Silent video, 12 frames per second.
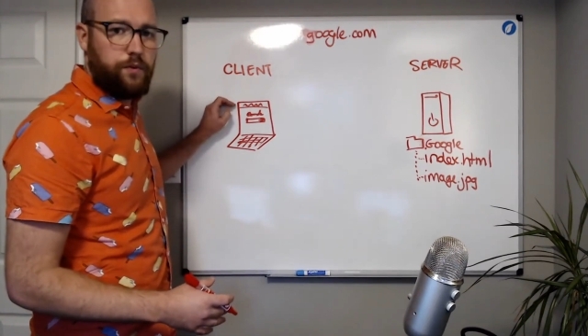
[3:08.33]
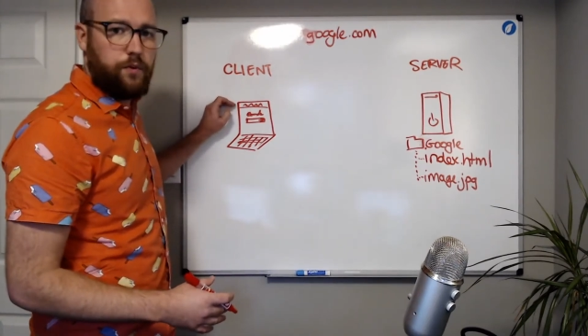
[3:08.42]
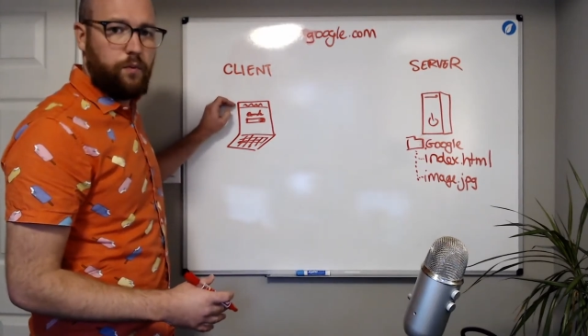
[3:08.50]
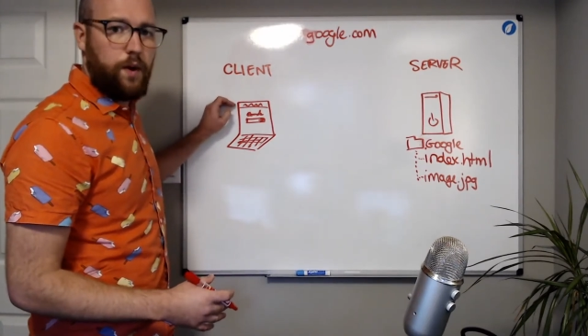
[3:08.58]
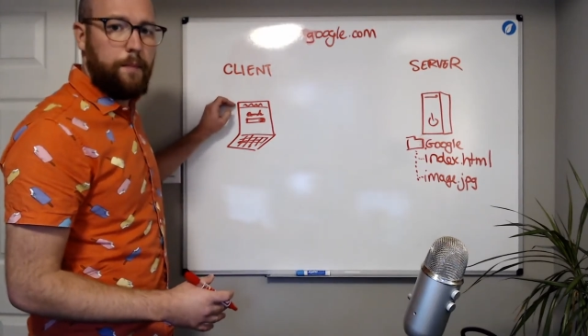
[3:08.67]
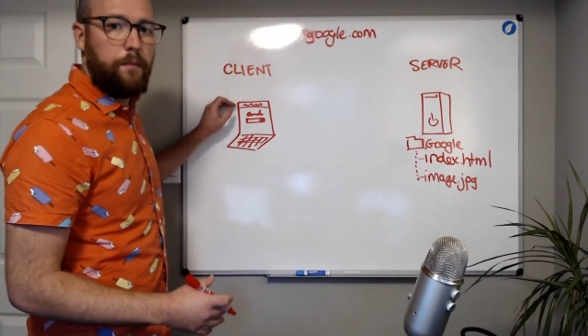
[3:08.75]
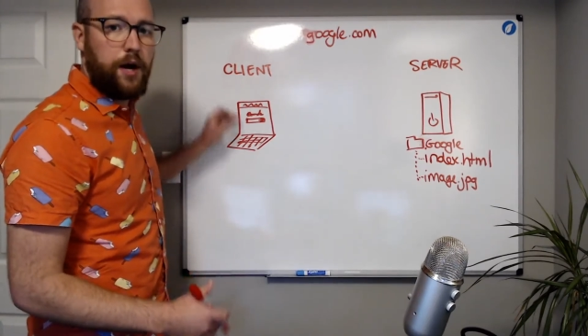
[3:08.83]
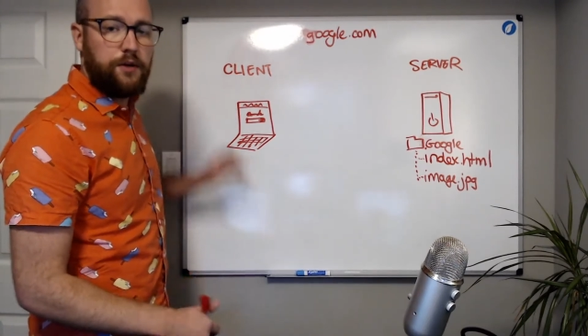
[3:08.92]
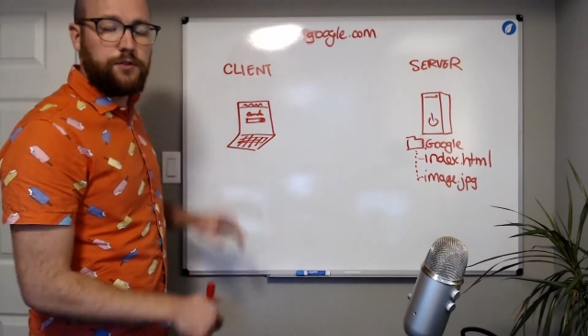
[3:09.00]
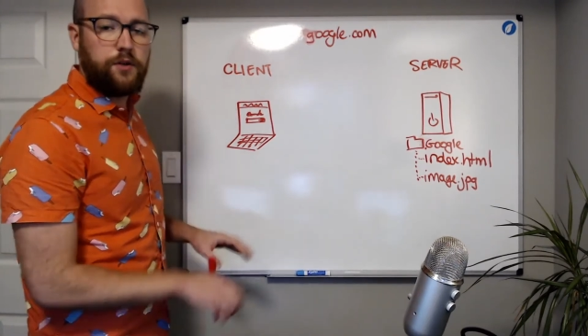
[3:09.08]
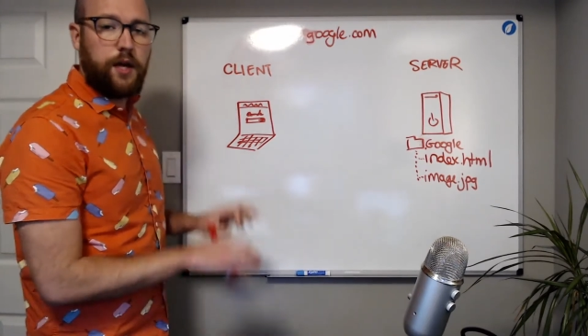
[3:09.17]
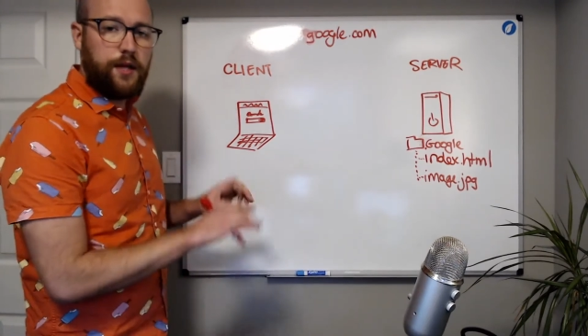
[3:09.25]
web
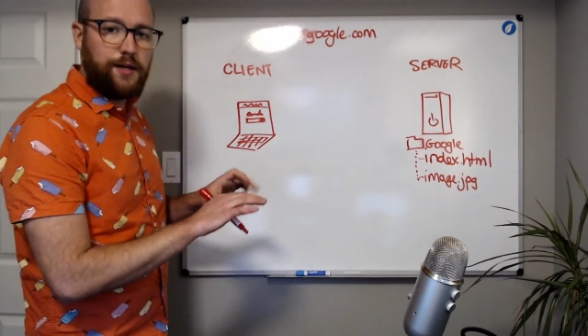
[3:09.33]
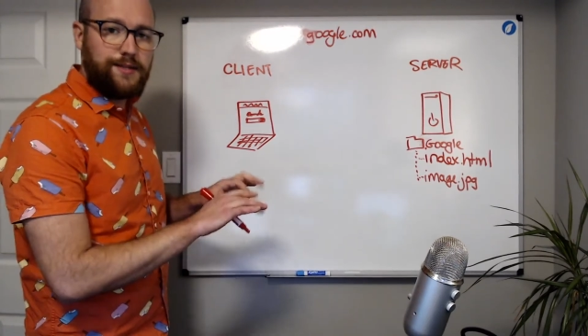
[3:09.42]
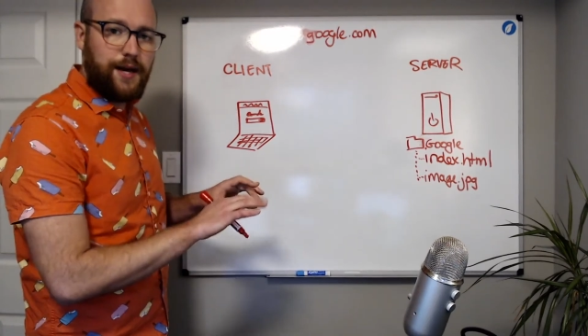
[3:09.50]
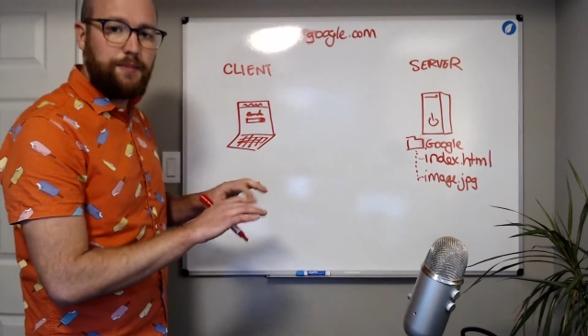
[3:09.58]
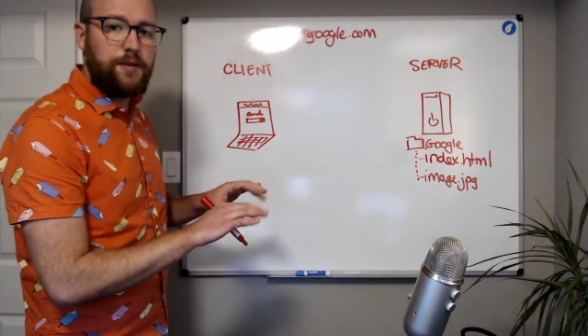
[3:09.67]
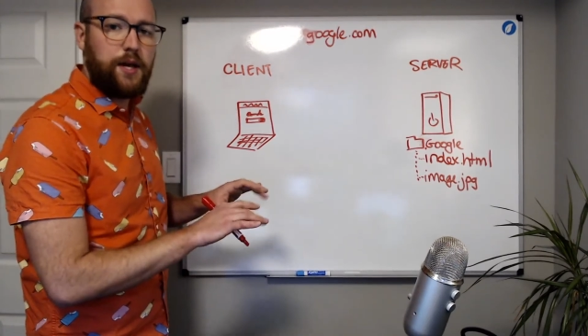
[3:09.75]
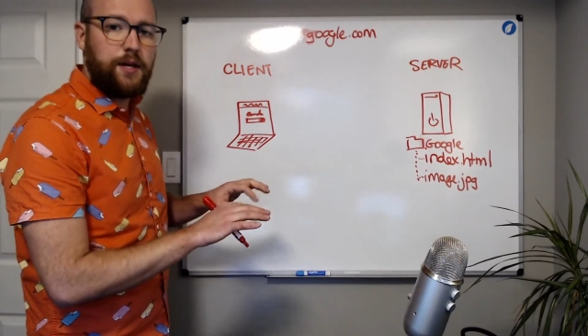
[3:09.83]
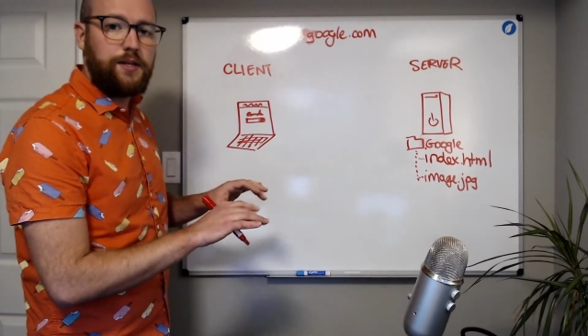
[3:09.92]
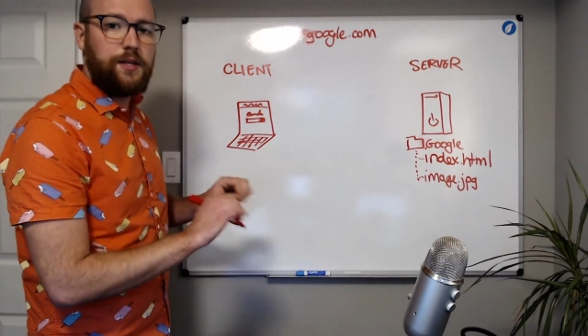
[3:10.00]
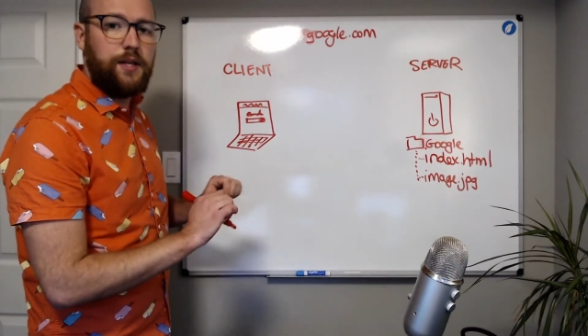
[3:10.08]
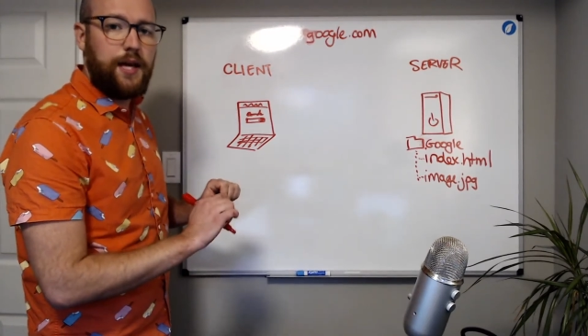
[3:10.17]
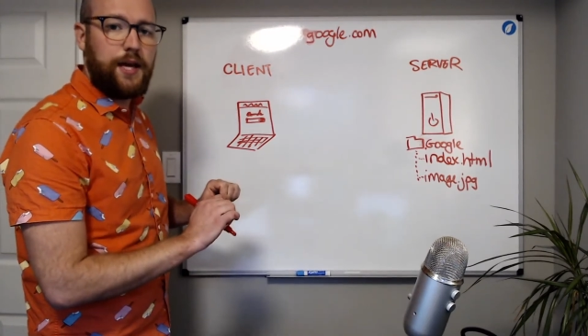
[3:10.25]
browser, and they type that
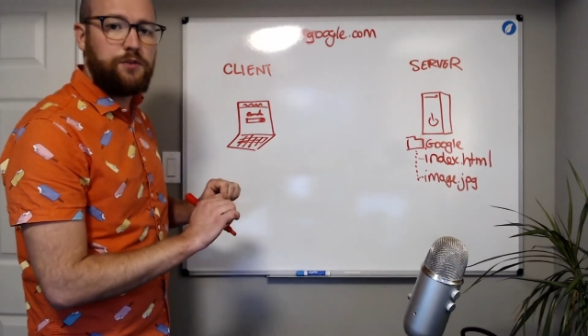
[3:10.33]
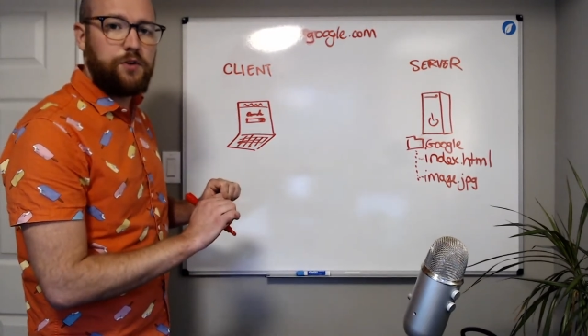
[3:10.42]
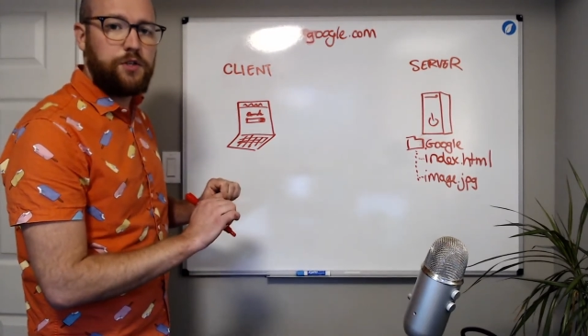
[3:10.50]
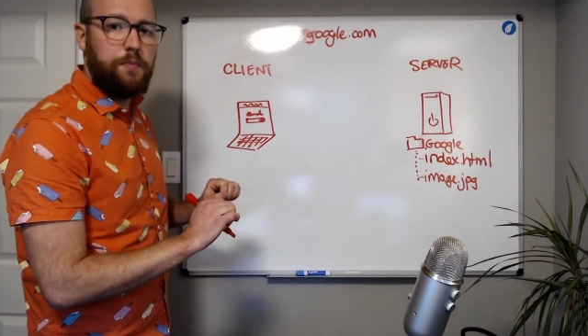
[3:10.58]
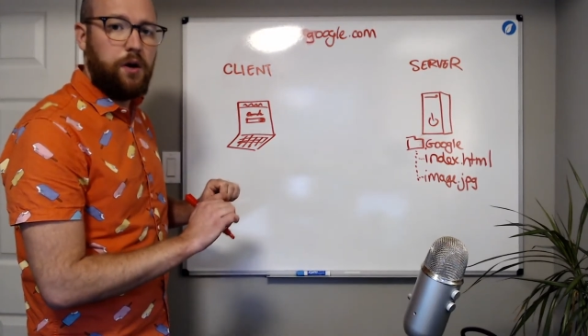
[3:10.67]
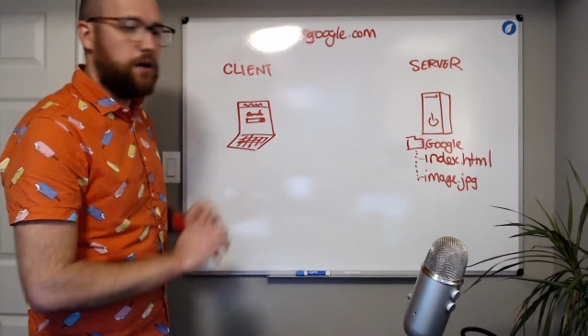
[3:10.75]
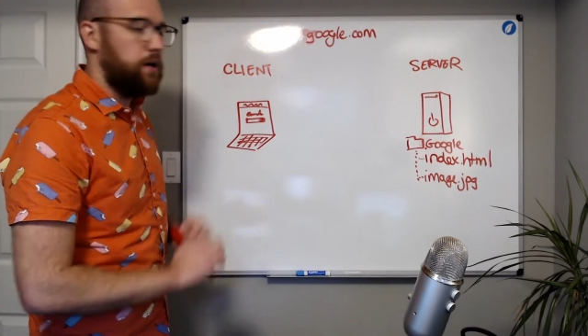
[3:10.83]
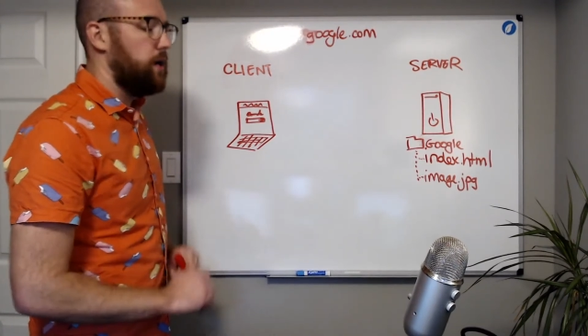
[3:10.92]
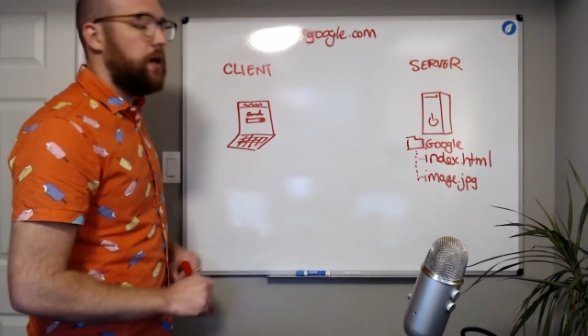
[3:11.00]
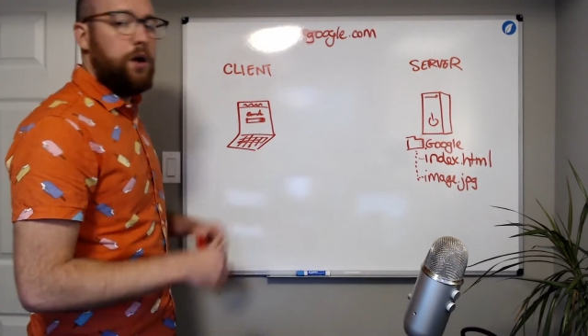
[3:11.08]
into the address bar.